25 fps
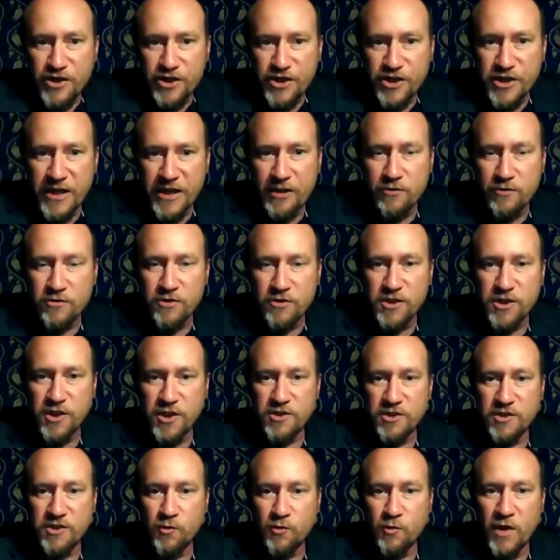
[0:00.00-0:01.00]
shields
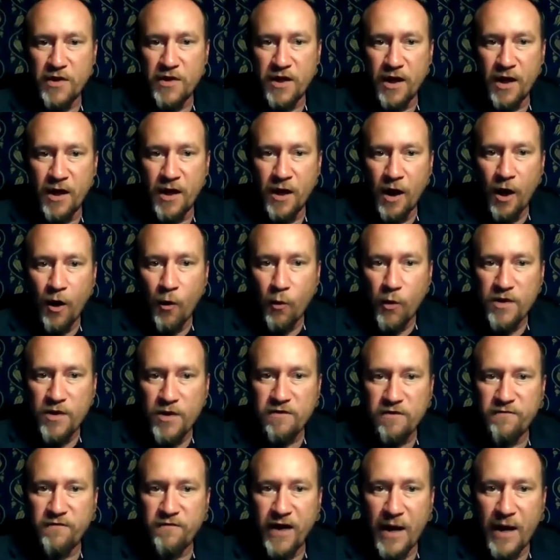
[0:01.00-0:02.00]
us with a
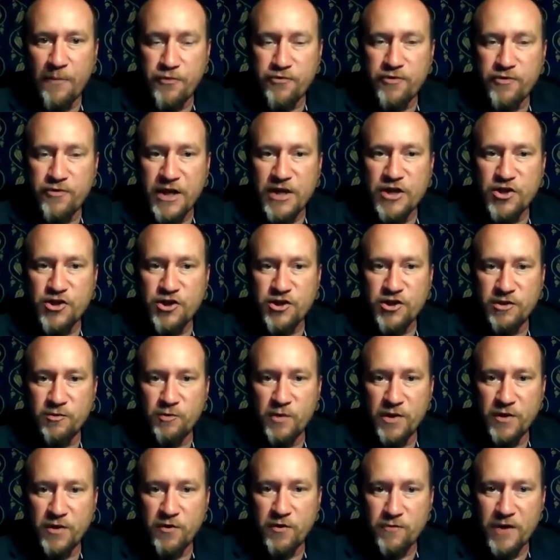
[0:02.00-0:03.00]
vibration,
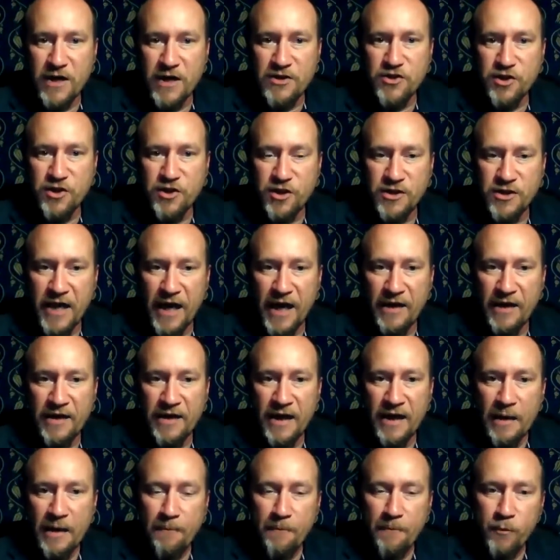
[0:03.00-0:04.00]
with a resonance, and
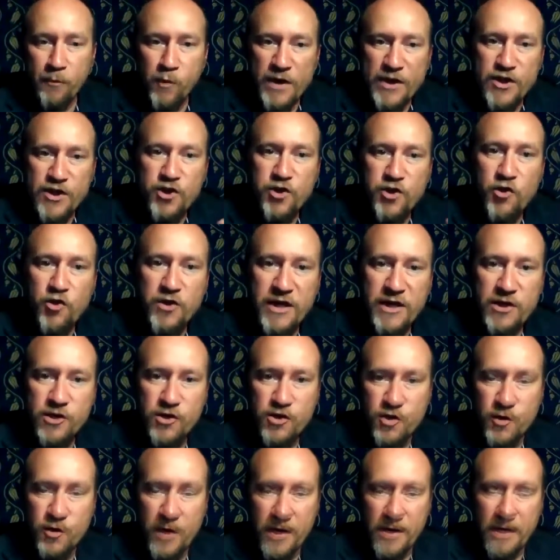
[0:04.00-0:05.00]
we tune
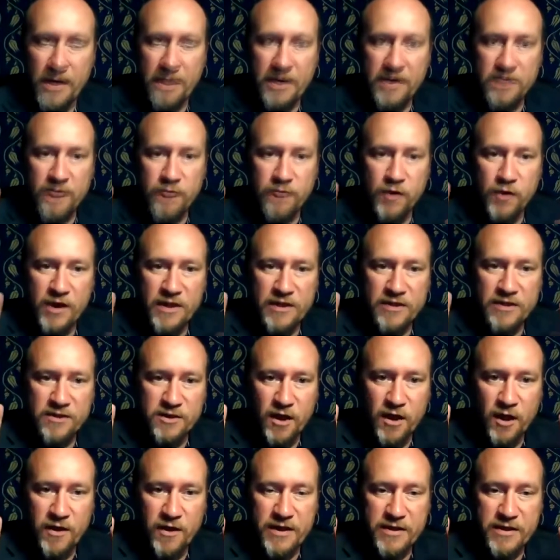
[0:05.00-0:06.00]
into it, because what it's
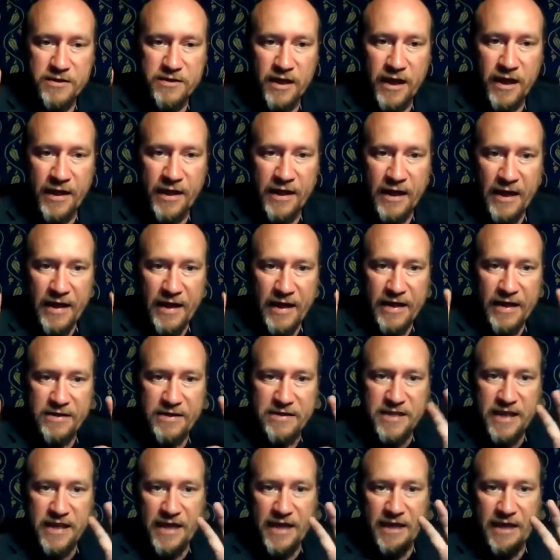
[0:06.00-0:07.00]
done, it's
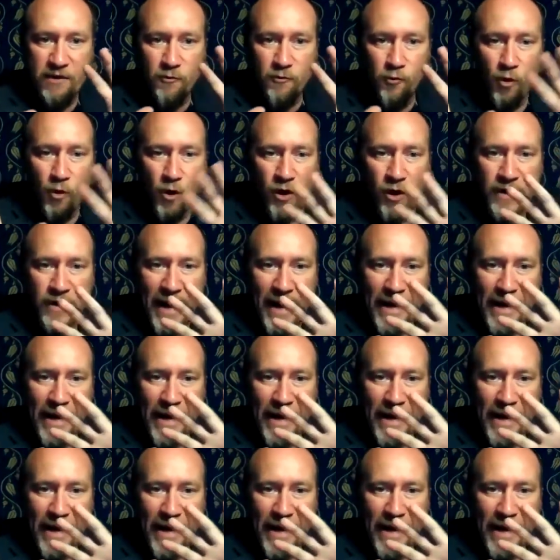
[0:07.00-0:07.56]
taking one